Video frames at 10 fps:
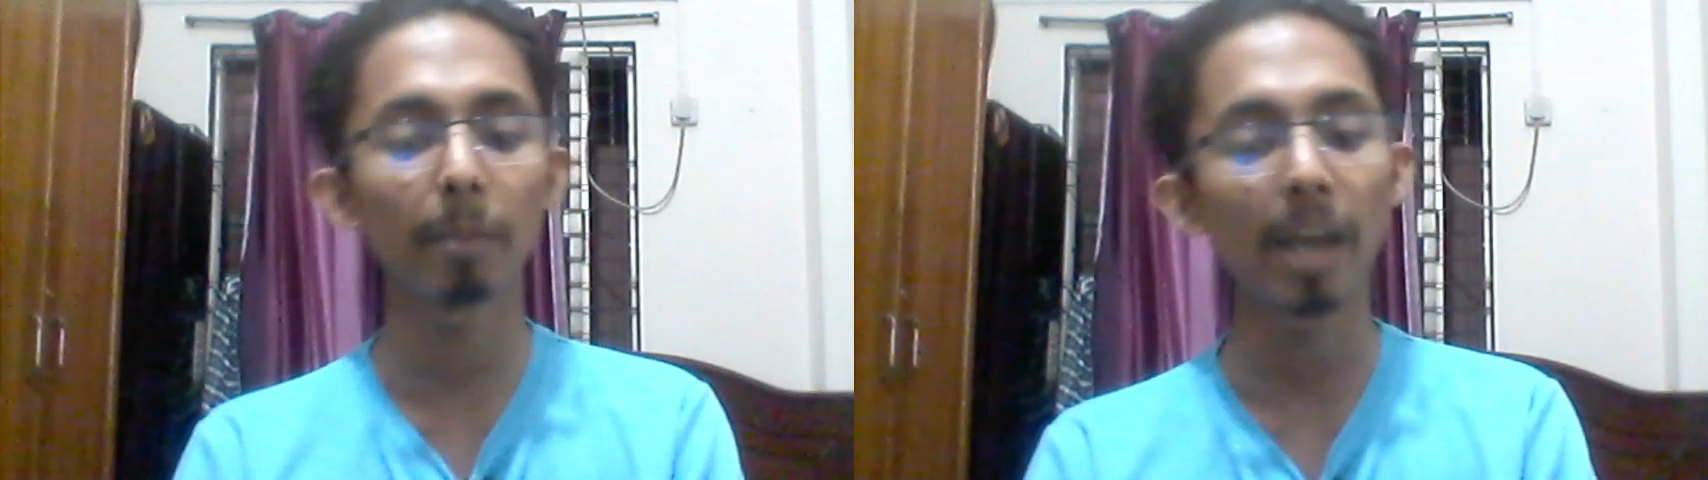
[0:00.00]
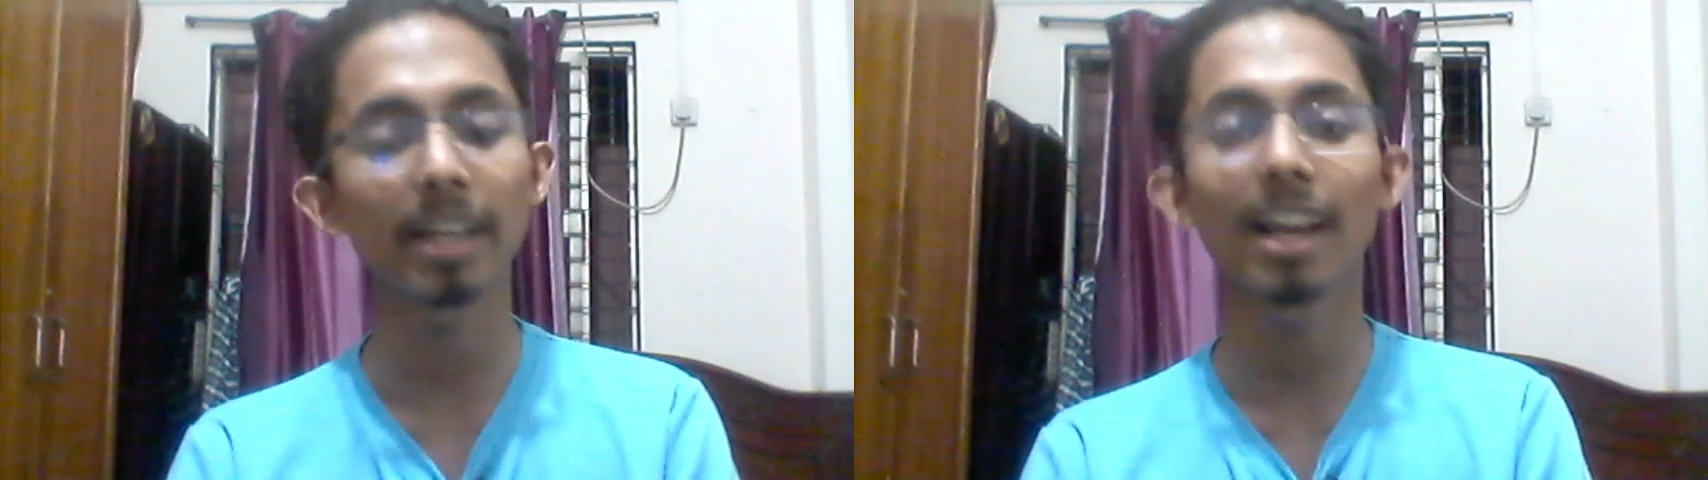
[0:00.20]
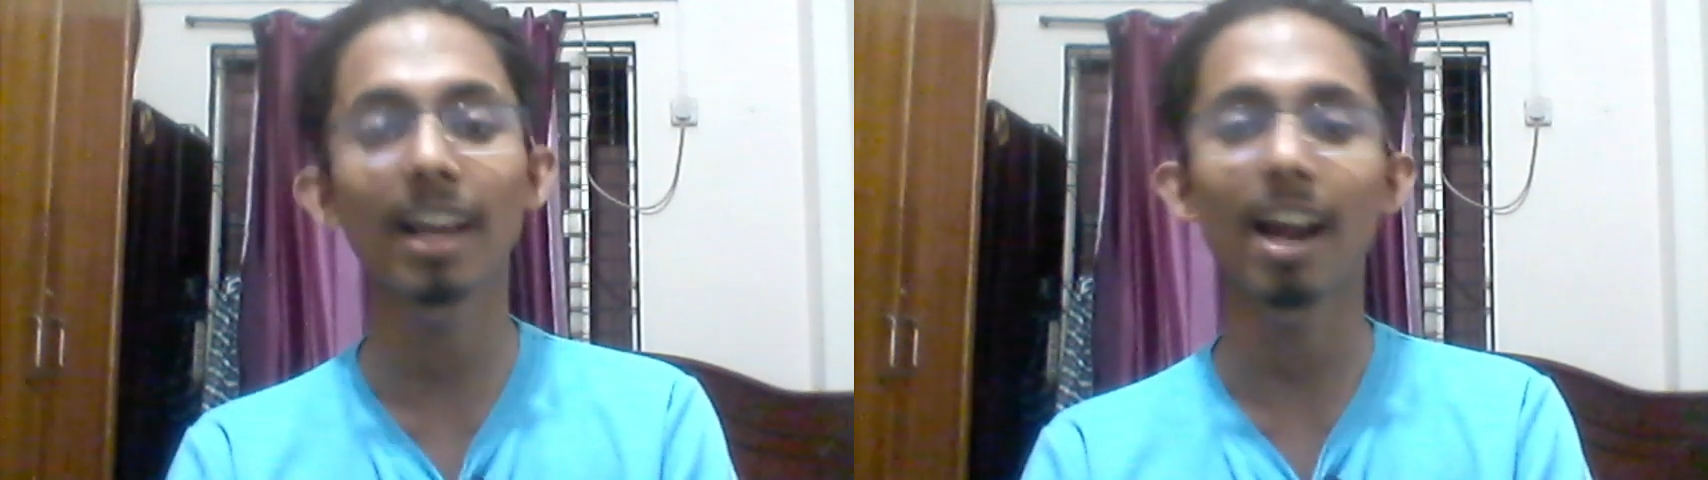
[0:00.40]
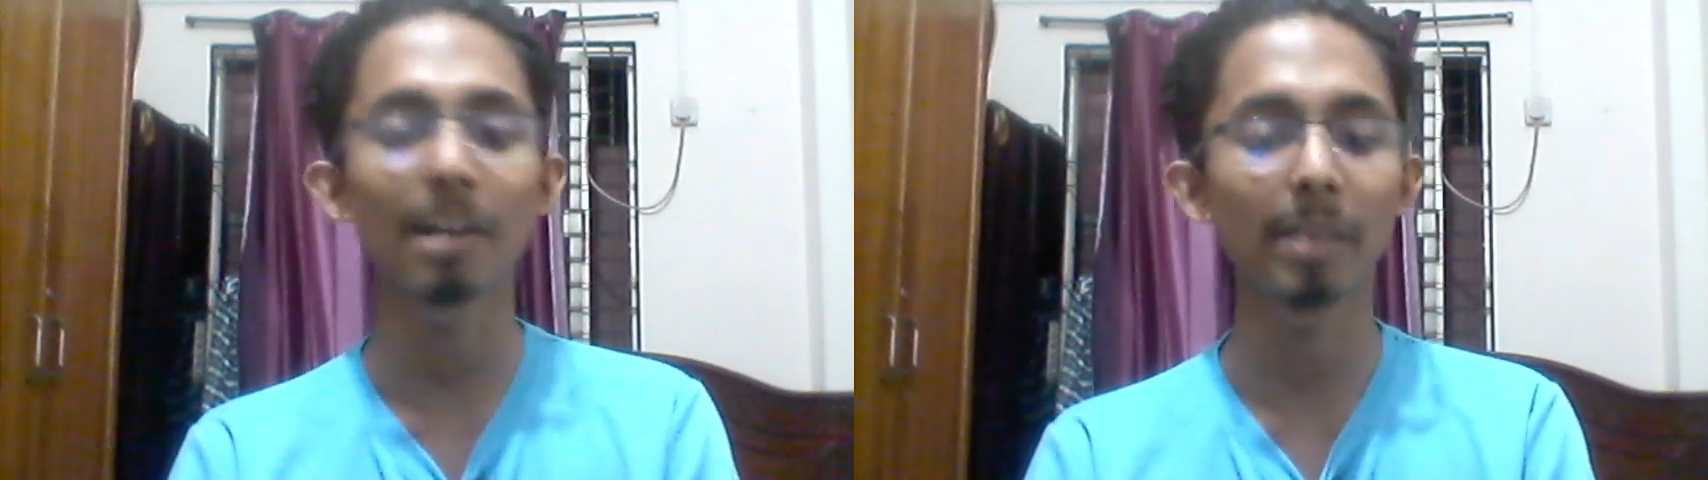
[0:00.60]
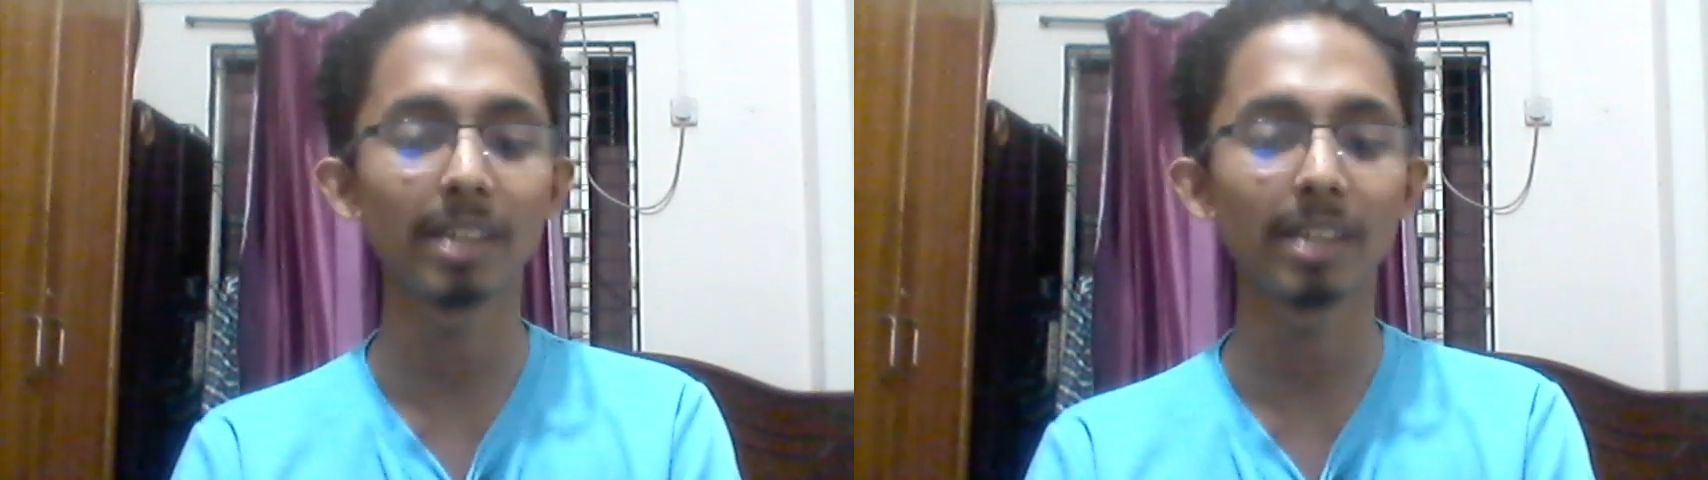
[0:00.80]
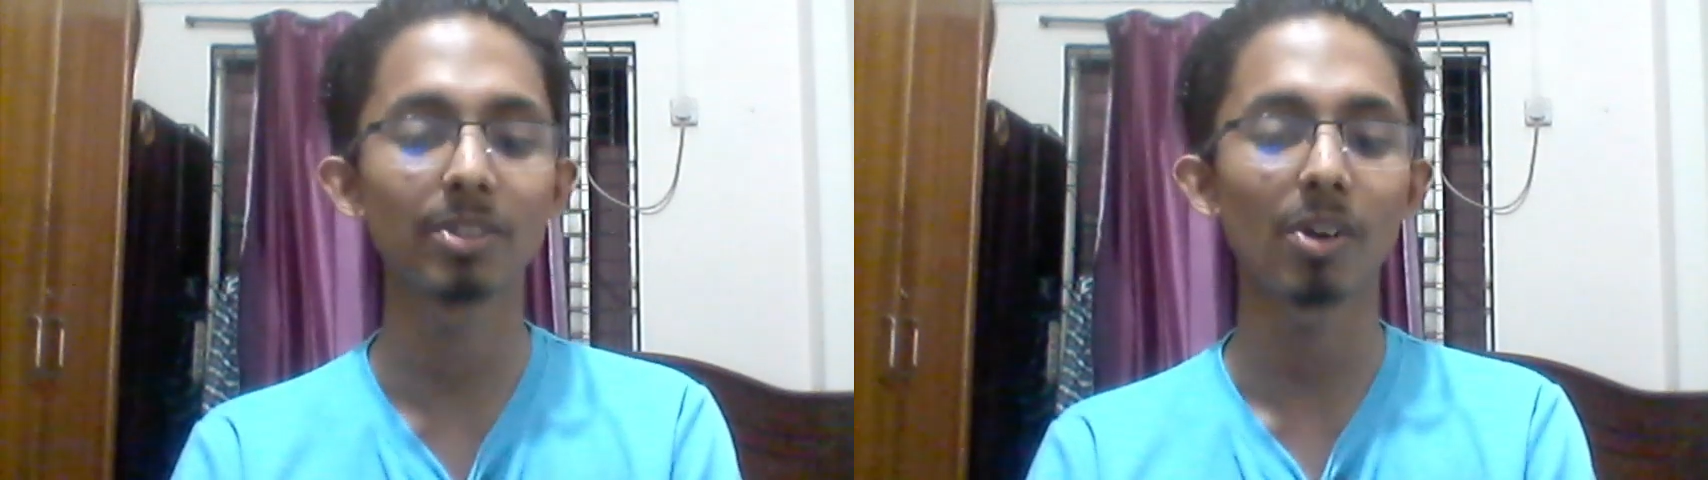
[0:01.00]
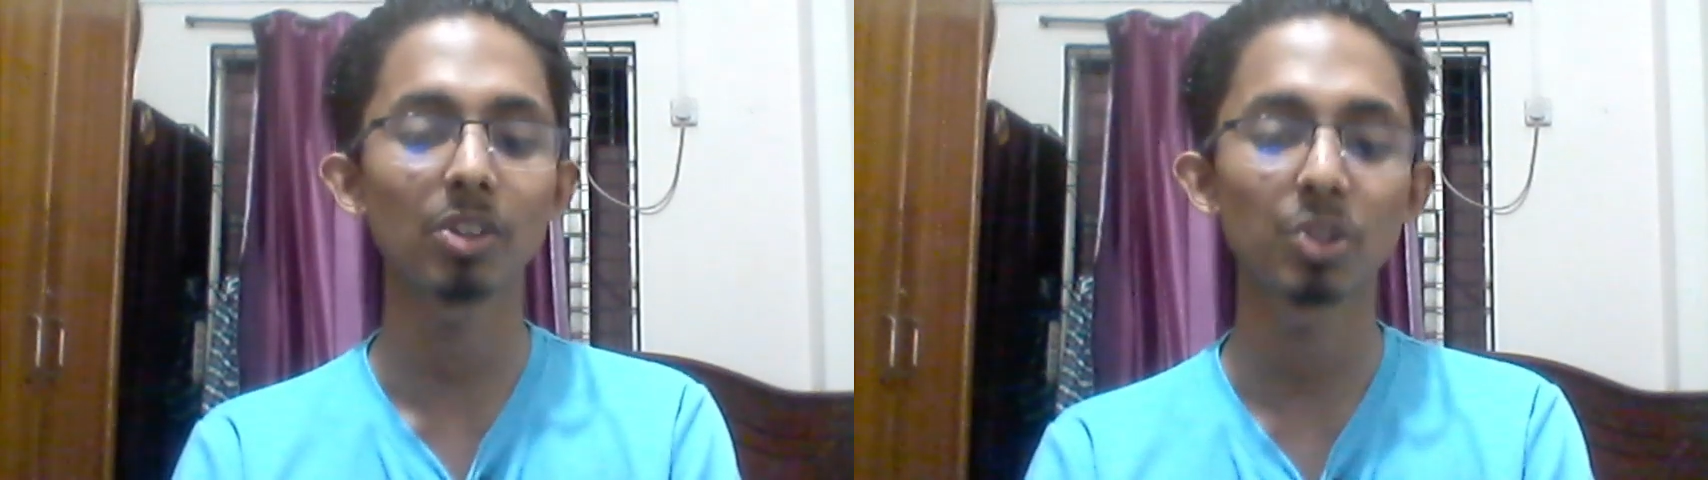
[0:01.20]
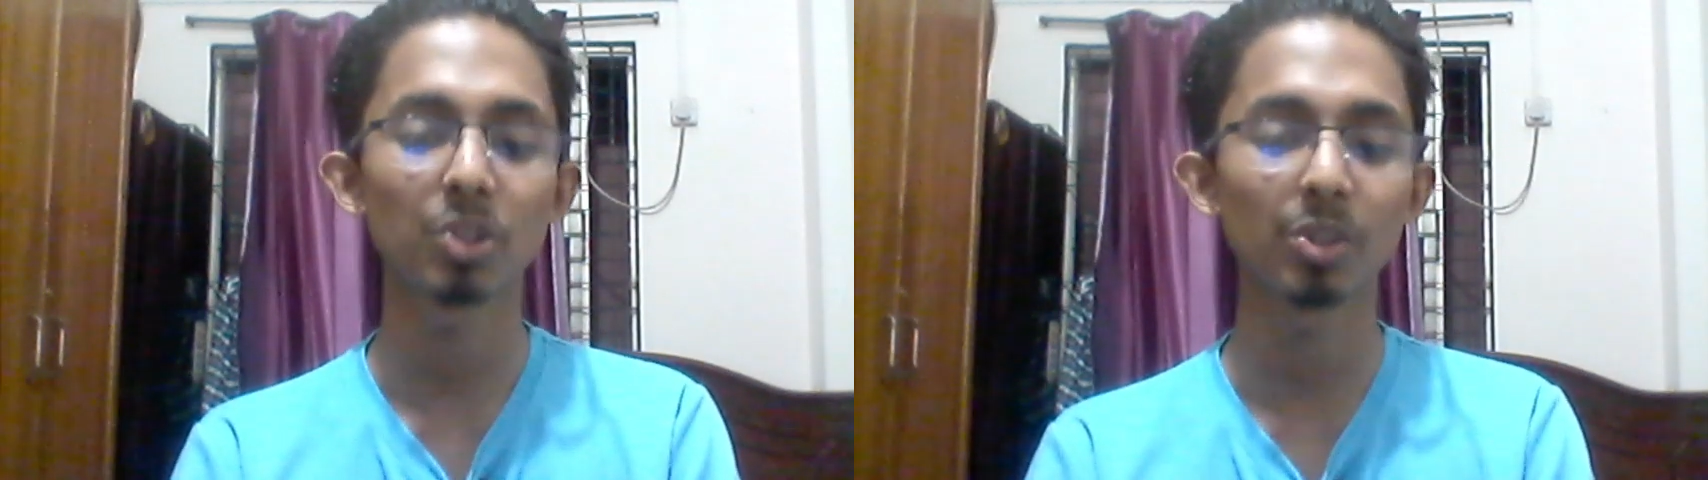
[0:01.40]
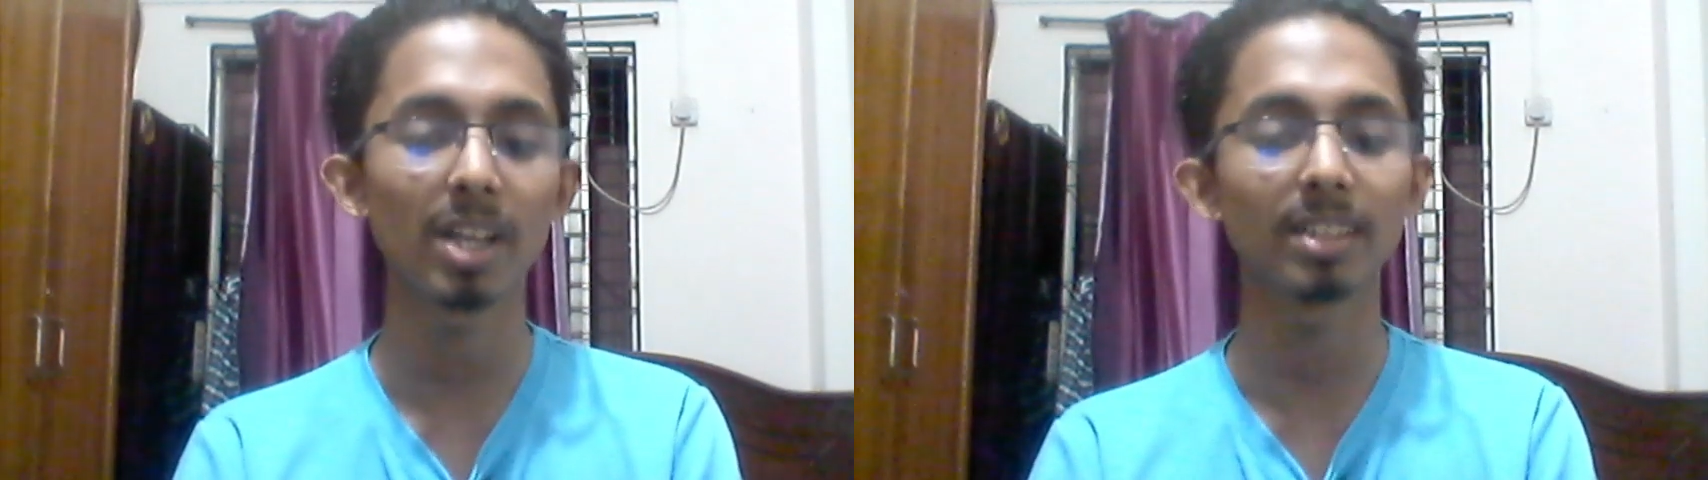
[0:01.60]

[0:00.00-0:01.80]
banking are based on Sharia.